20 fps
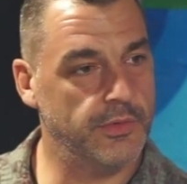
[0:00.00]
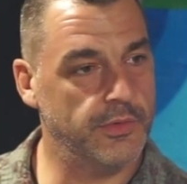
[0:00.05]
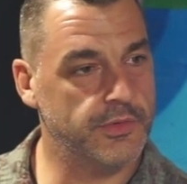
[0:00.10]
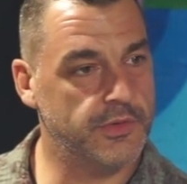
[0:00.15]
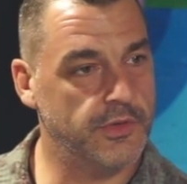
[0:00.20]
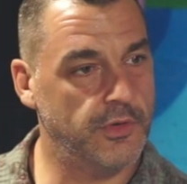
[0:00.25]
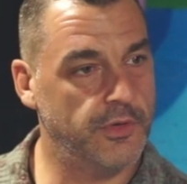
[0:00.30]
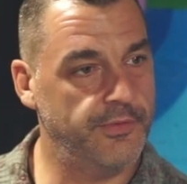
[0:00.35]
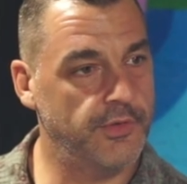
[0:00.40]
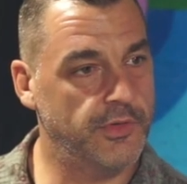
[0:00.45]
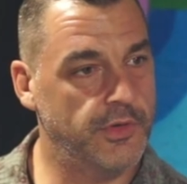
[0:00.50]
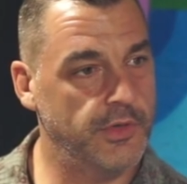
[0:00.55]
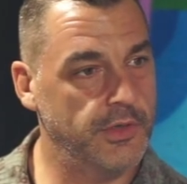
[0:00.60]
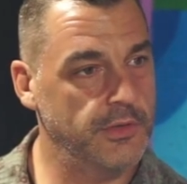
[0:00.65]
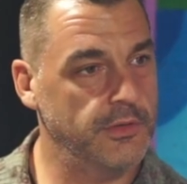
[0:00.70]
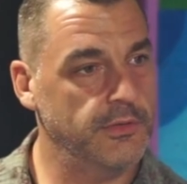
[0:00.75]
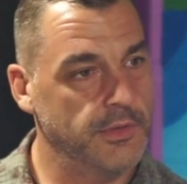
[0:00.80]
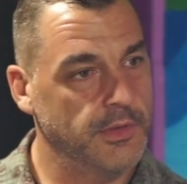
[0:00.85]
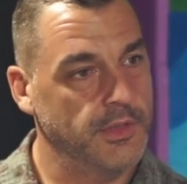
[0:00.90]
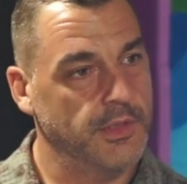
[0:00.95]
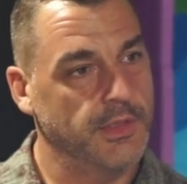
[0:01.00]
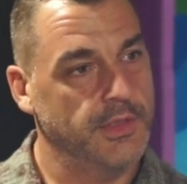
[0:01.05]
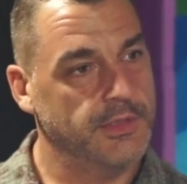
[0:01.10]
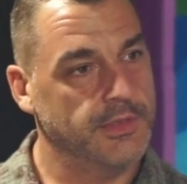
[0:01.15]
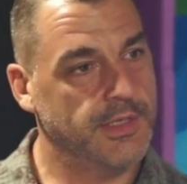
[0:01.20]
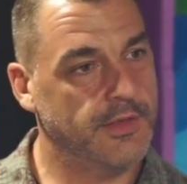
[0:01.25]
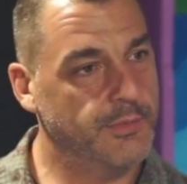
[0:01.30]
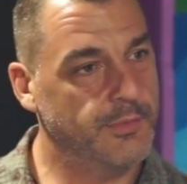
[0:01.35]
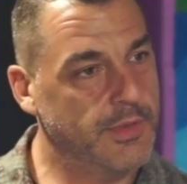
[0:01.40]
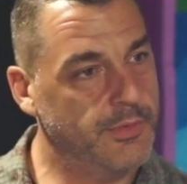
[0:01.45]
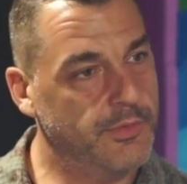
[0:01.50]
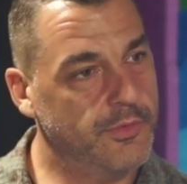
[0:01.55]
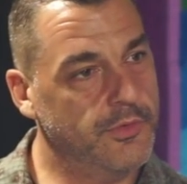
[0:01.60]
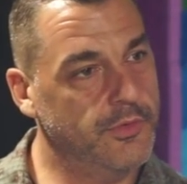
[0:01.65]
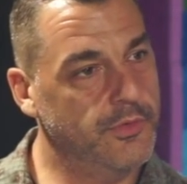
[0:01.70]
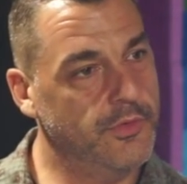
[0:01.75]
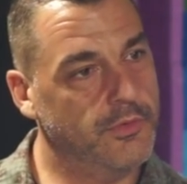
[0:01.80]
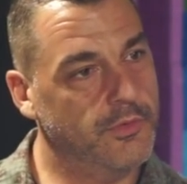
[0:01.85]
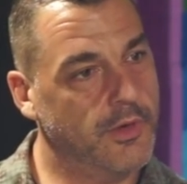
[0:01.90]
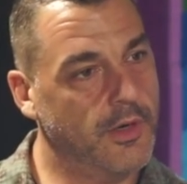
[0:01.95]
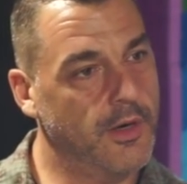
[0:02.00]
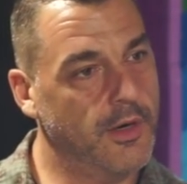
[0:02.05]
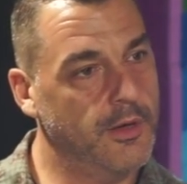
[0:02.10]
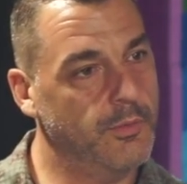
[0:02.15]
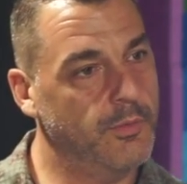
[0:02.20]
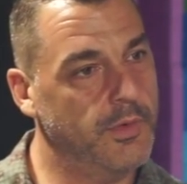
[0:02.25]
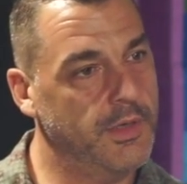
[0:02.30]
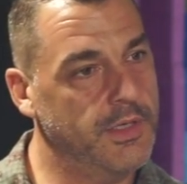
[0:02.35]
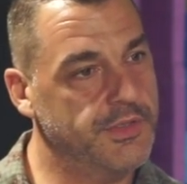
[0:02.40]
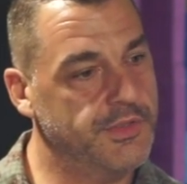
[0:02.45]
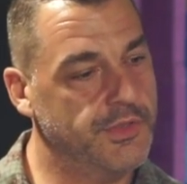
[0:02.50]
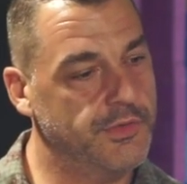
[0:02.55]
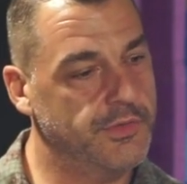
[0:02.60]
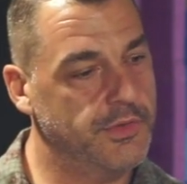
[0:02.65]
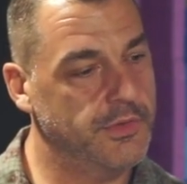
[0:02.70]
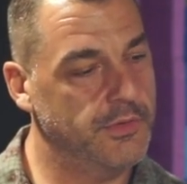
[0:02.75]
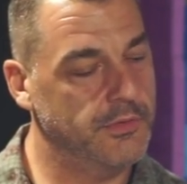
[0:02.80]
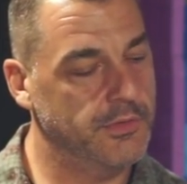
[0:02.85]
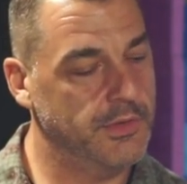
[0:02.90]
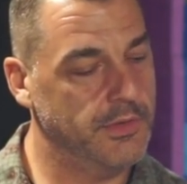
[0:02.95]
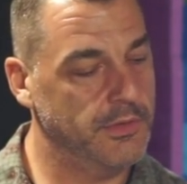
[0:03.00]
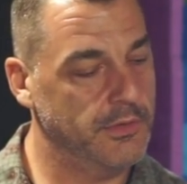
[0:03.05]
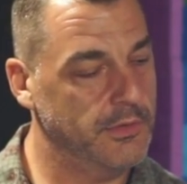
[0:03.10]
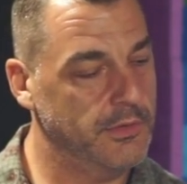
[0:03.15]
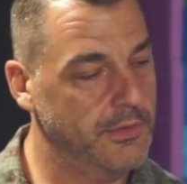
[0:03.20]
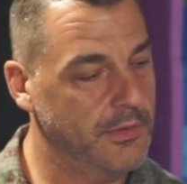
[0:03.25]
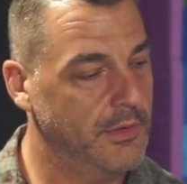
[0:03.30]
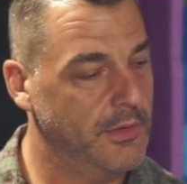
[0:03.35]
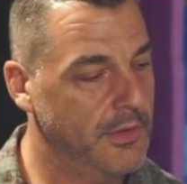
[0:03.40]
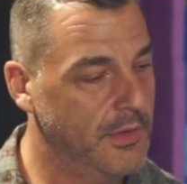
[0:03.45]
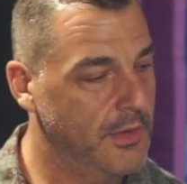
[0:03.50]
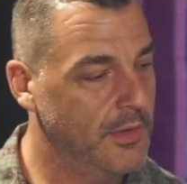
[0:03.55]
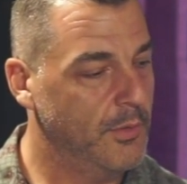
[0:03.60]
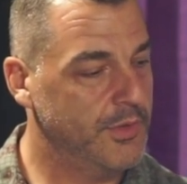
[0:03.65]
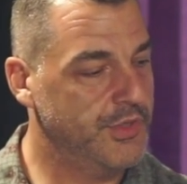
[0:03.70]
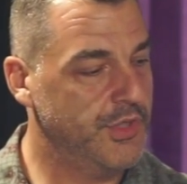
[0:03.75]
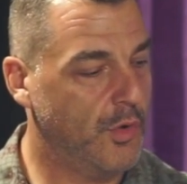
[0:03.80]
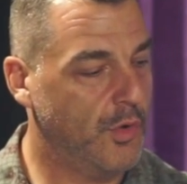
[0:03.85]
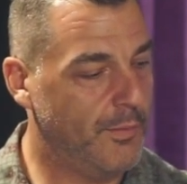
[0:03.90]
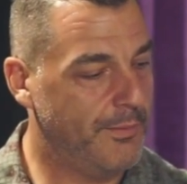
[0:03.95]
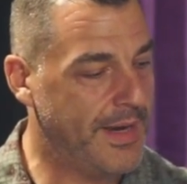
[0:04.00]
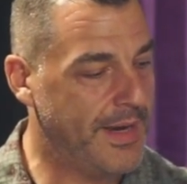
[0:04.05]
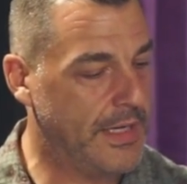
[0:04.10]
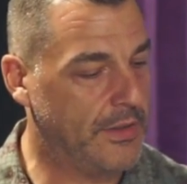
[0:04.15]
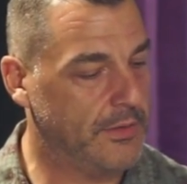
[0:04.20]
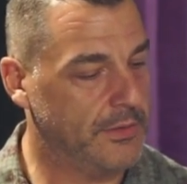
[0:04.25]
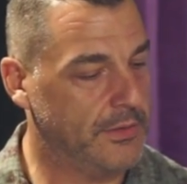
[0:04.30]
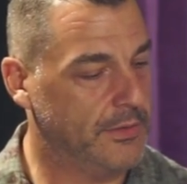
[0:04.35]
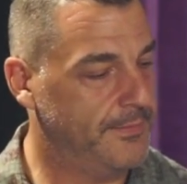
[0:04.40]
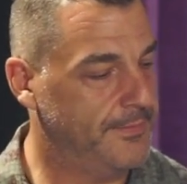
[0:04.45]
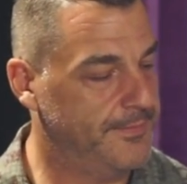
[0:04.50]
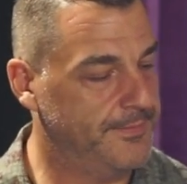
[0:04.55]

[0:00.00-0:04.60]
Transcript: So if you could tell the people who you are and what it is you do and what you're all about. Please.